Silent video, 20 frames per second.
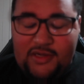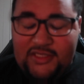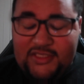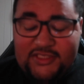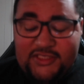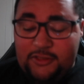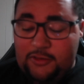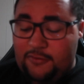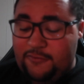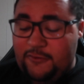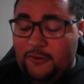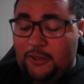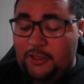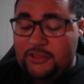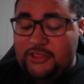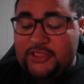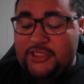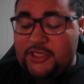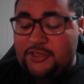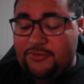It's
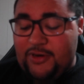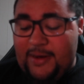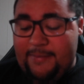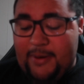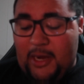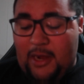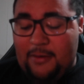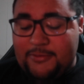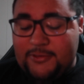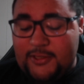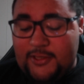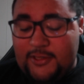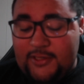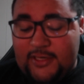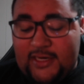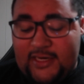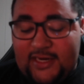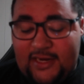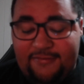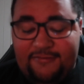overall just a great
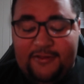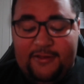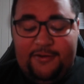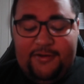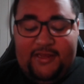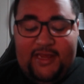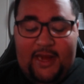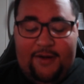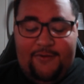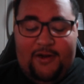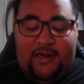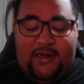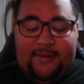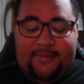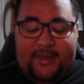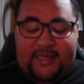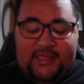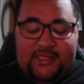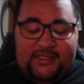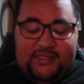Pop-Tart, and definitely you can't
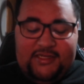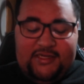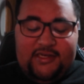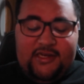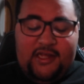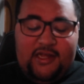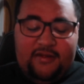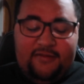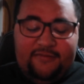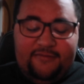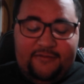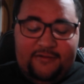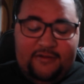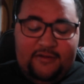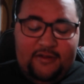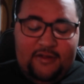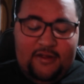recommend these enough.